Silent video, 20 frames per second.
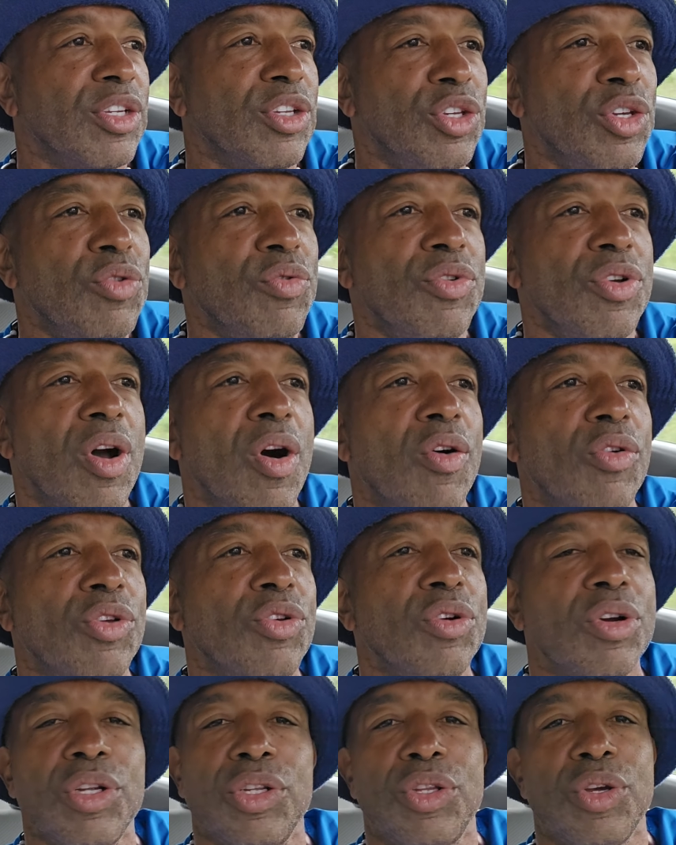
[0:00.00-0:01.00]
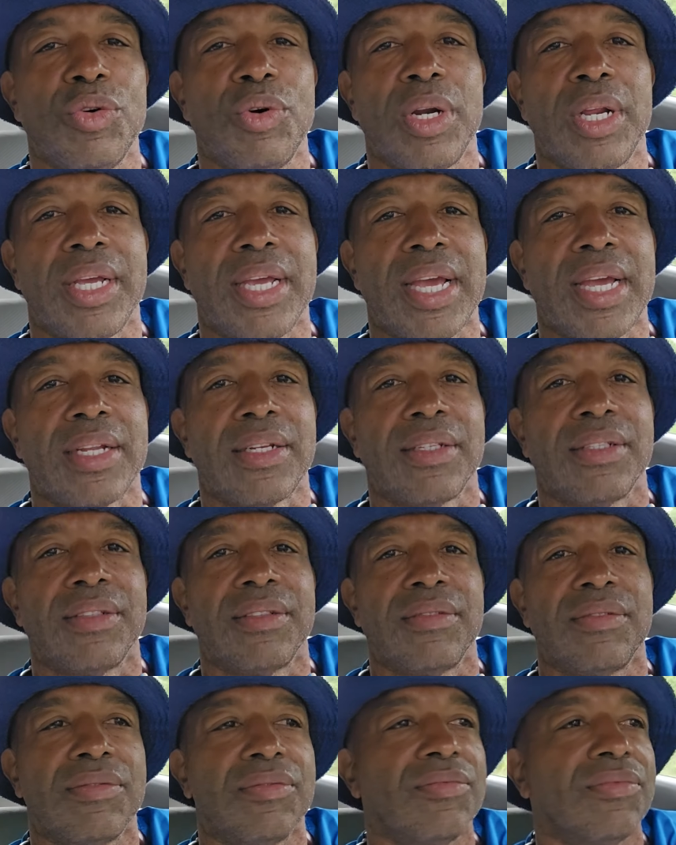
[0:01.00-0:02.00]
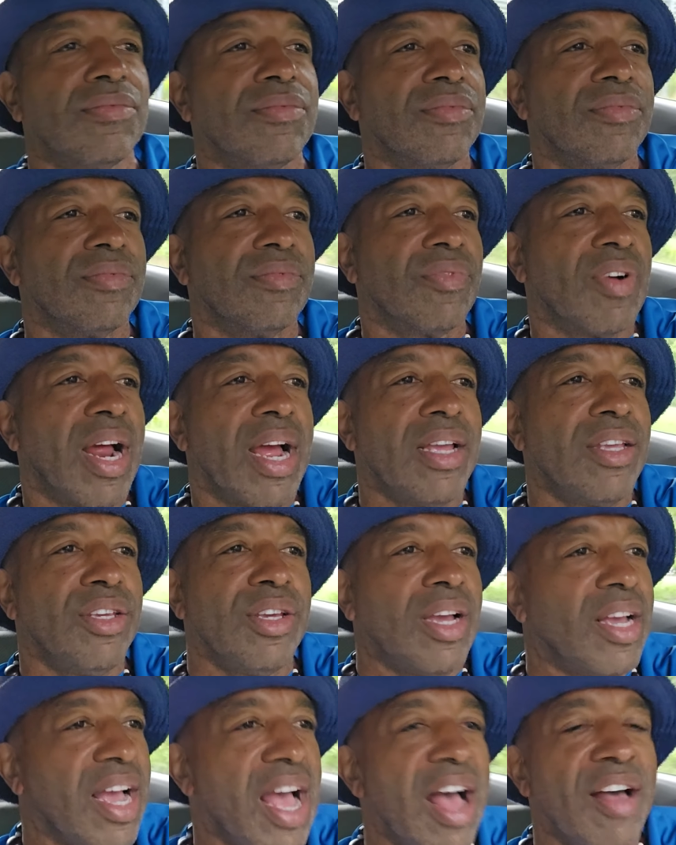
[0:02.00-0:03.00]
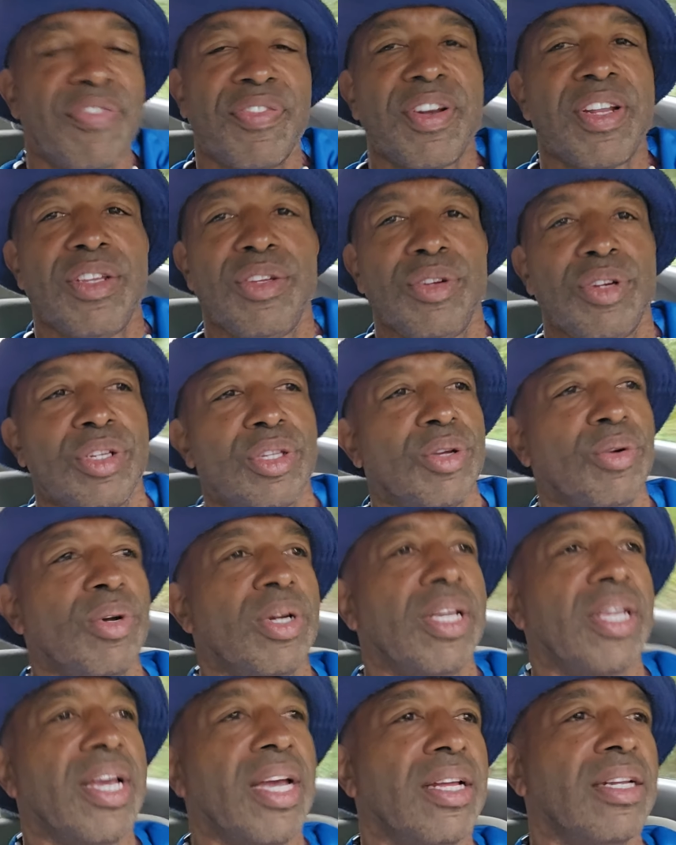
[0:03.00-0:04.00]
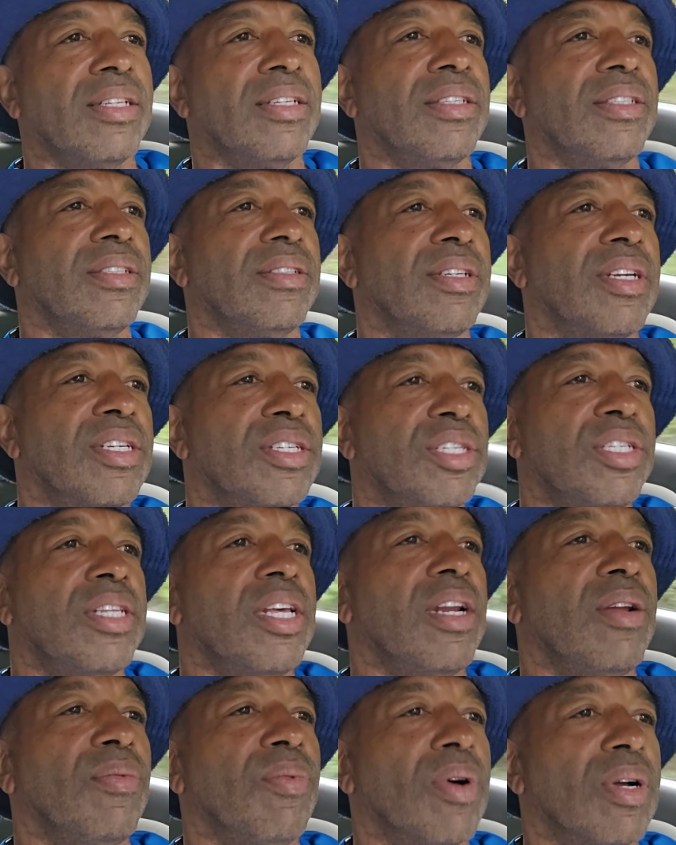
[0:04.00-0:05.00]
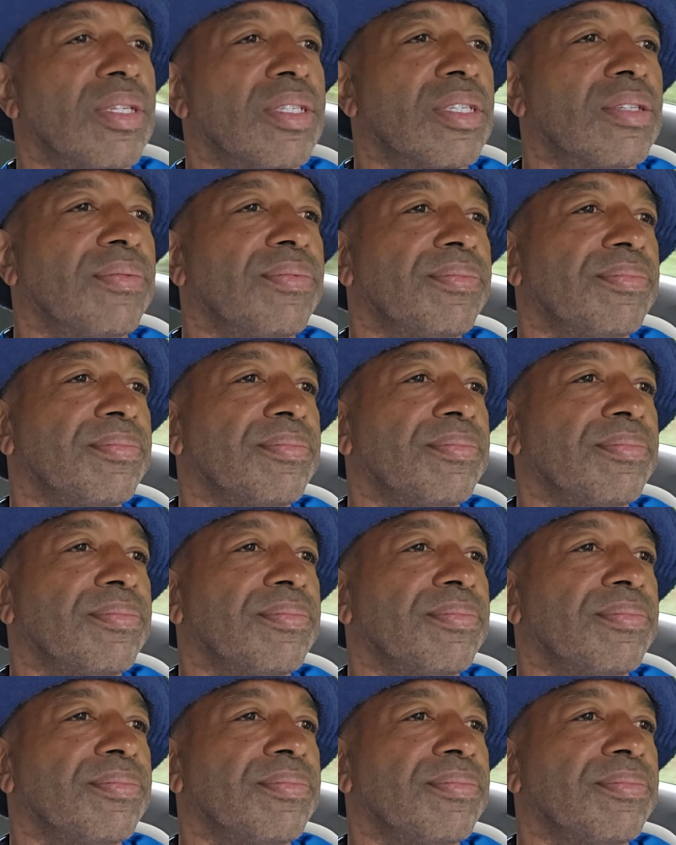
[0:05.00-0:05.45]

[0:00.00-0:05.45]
you know you could do it again, right? You're confident you could do it again because you did it once.